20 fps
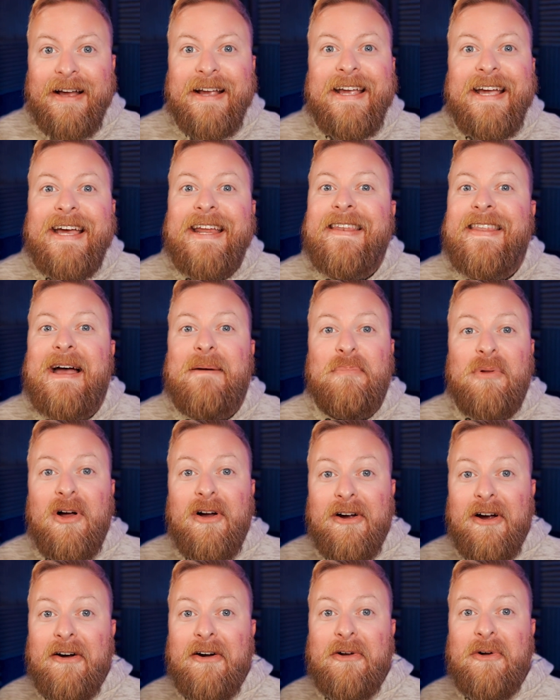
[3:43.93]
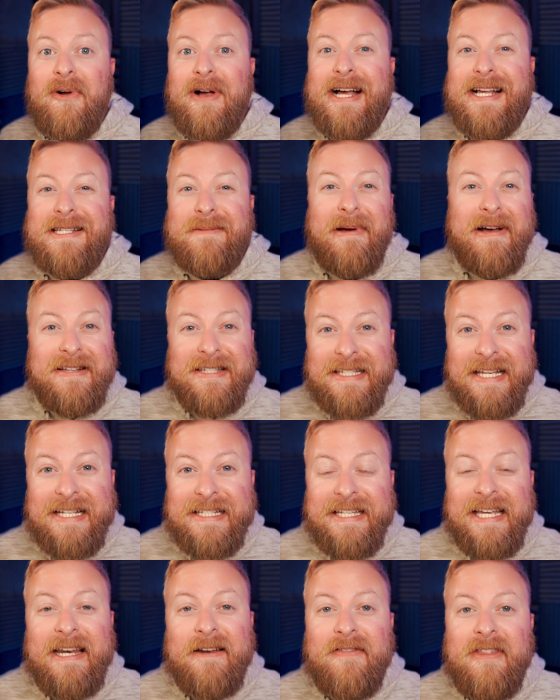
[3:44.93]
Again, that blog article has about
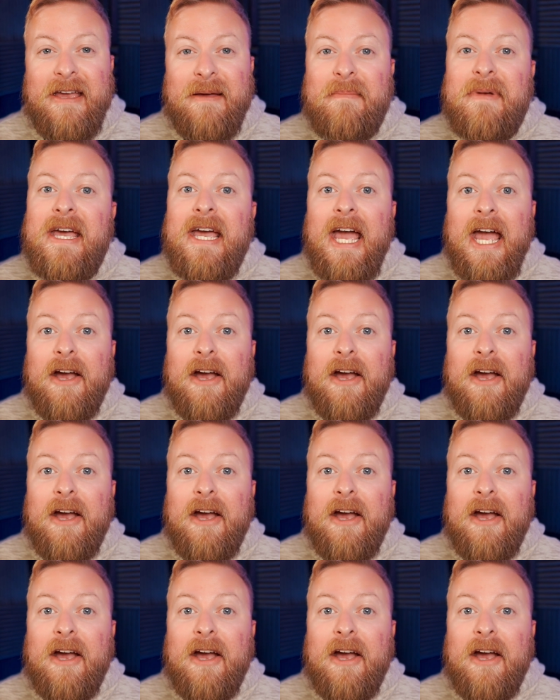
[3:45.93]
16 of them,